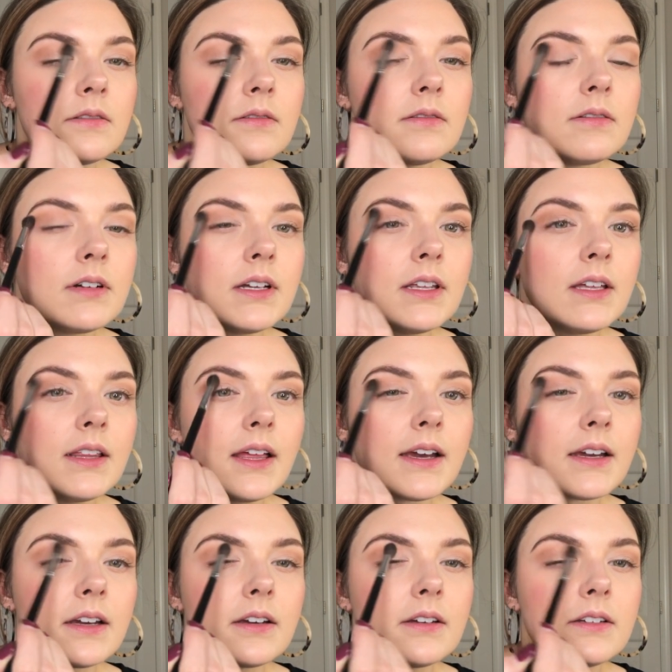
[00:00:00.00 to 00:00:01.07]
really
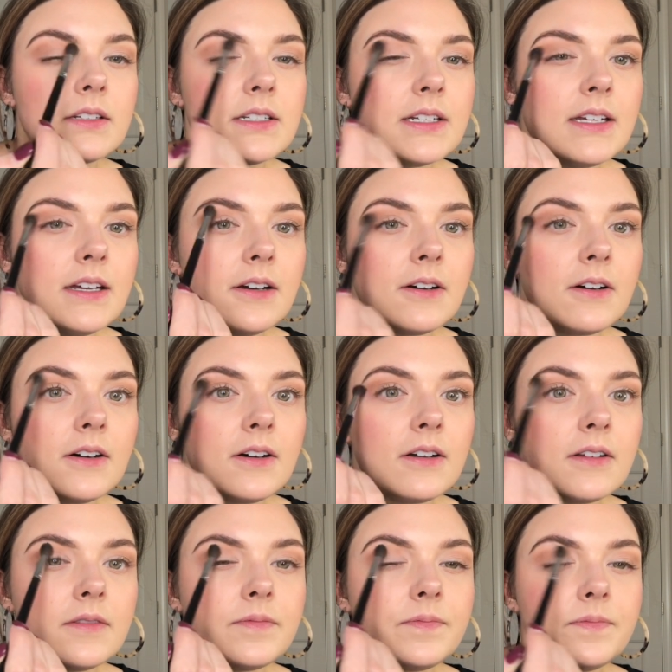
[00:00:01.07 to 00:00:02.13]
like a good deal.